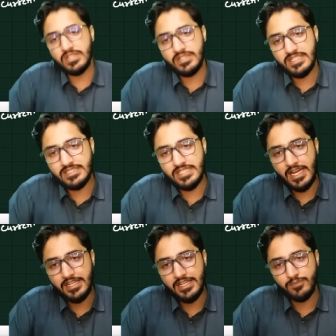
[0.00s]
this
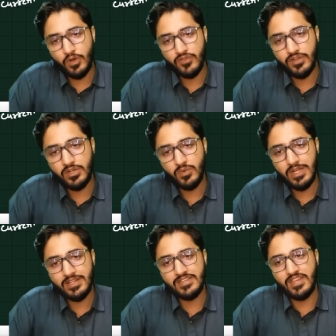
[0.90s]
side is positive
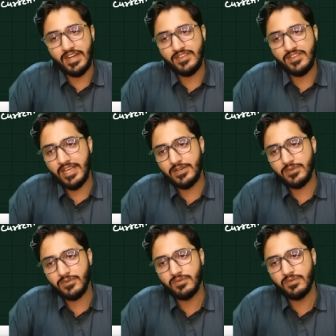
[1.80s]
and this side is
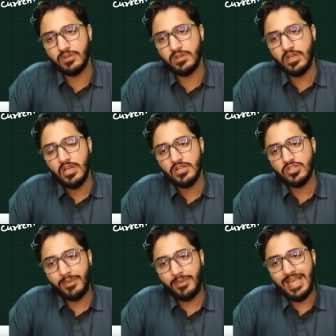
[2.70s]
negative.
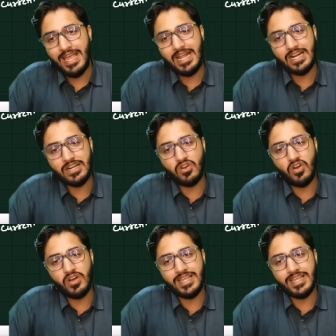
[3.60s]
So my
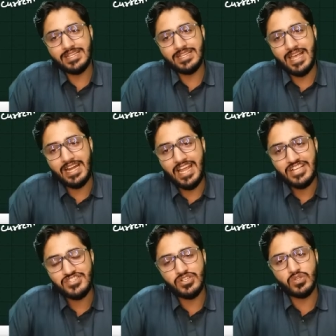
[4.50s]
electron gets
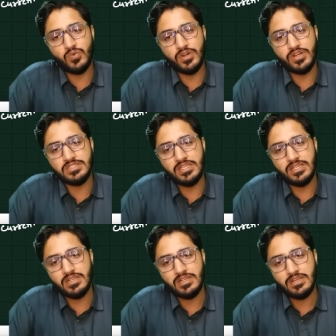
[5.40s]
attached towards the
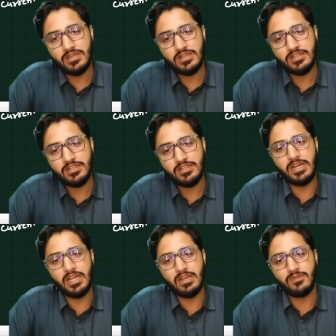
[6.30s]

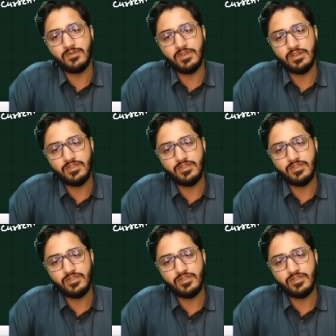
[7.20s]
terminal,
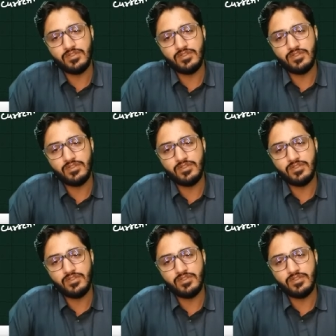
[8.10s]
this terminal.